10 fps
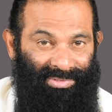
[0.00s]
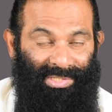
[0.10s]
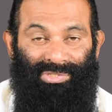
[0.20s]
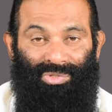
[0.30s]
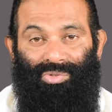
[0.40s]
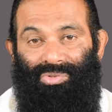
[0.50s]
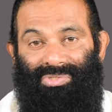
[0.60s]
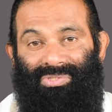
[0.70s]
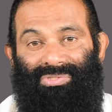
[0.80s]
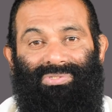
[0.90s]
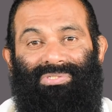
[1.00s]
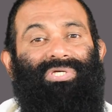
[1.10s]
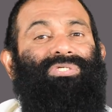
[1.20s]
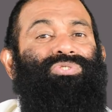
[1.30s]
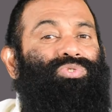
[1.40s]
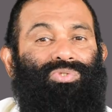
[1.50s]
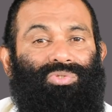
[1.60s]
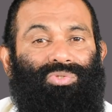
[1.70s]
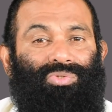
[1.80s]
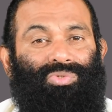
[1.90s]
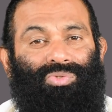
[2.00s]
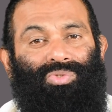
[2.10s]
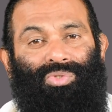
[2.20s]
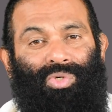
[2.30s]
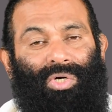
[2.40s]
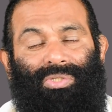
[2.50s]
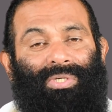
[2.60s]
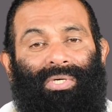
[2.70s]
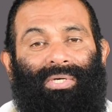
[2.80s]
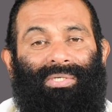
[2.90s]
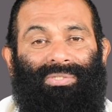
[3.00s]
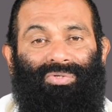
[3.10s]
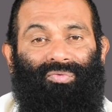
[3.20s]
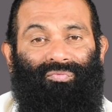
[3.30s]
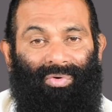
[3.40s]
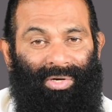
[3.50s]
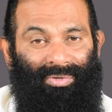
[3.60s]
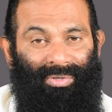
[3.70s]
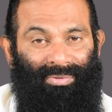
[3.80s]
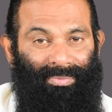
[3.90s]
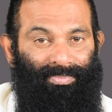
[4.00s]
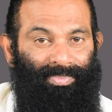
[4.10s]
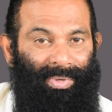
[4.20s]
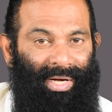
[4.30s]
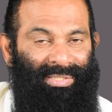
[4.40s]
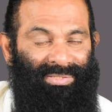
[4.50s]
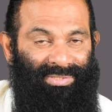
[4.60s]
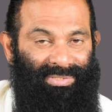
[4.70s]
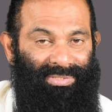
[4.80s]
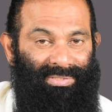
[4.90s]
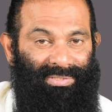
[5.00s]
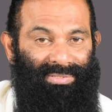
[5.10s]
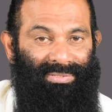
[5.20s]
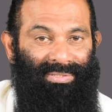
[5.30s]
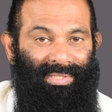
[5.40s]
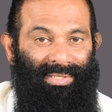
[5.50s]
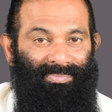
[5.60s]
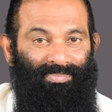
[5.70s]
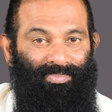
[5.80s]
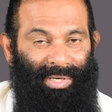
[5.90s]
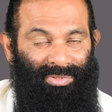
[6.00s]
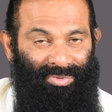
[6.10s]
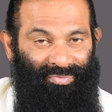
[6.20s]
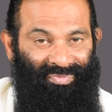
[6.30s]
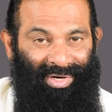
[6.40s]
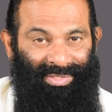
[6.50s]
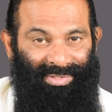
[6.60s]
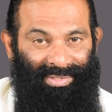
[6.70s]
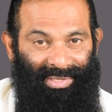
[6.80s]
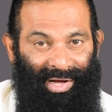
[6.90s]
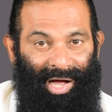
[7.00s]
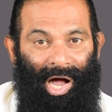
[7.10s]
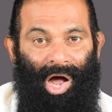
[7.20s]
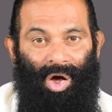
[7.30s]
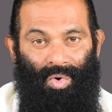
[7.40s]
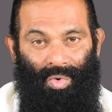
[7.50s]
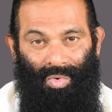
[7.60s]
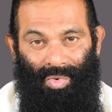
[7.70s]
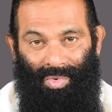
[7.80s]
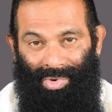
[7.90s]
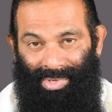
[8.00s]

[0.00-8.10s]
just to just not to find out the prices but to find out how